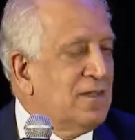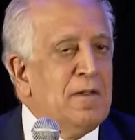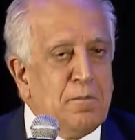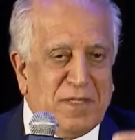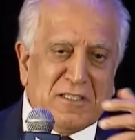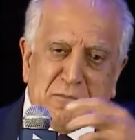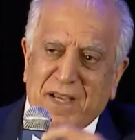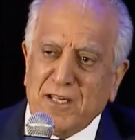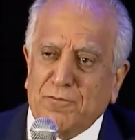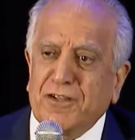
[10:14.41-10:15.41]
But it's
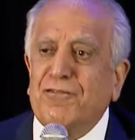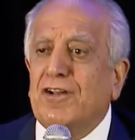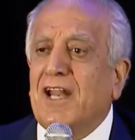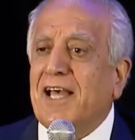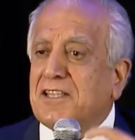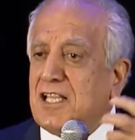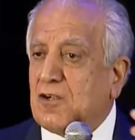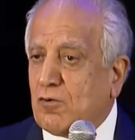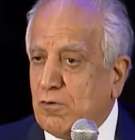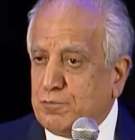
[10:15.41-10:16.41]
made of different ethnic
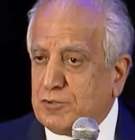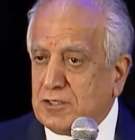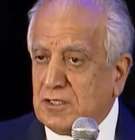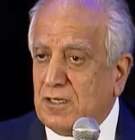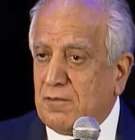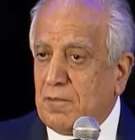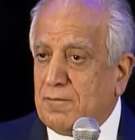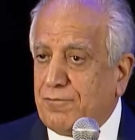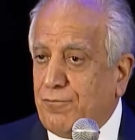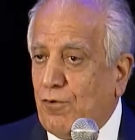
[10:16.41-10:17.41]
groups, 4
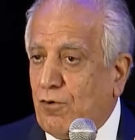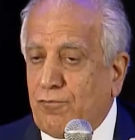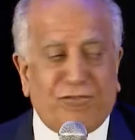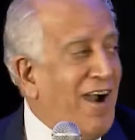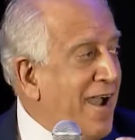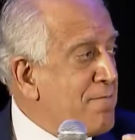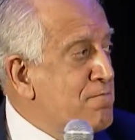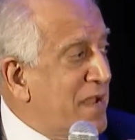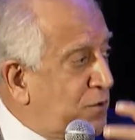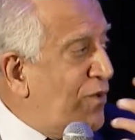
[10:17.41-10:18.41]
or 5
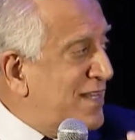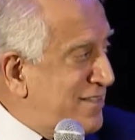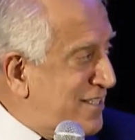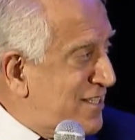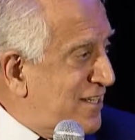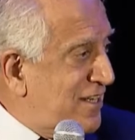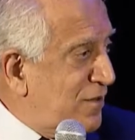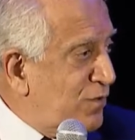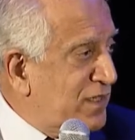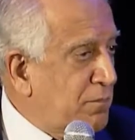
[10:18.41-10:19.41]
big ones,
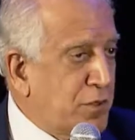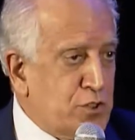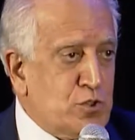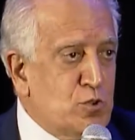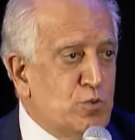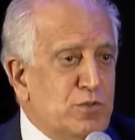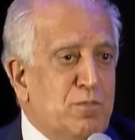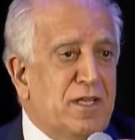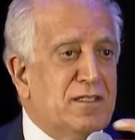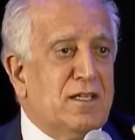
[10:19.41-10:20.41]
with the Pashtuns
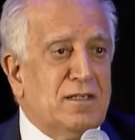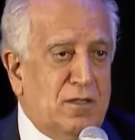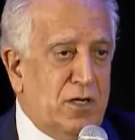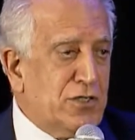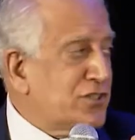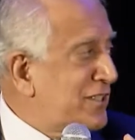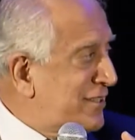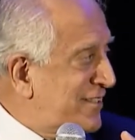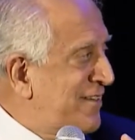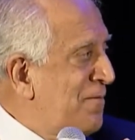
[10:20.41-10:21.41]
being the
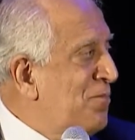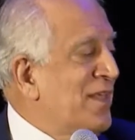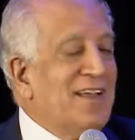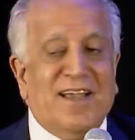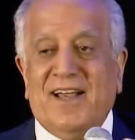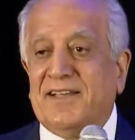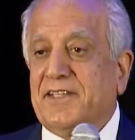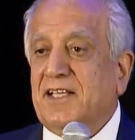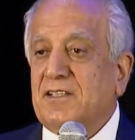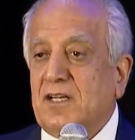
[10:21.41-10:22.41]
largest. And
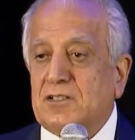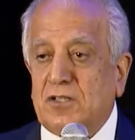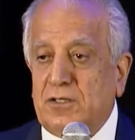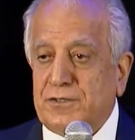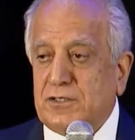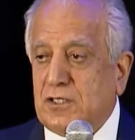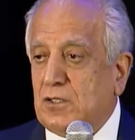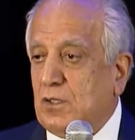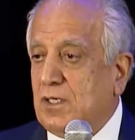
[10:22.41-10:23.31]
then there is also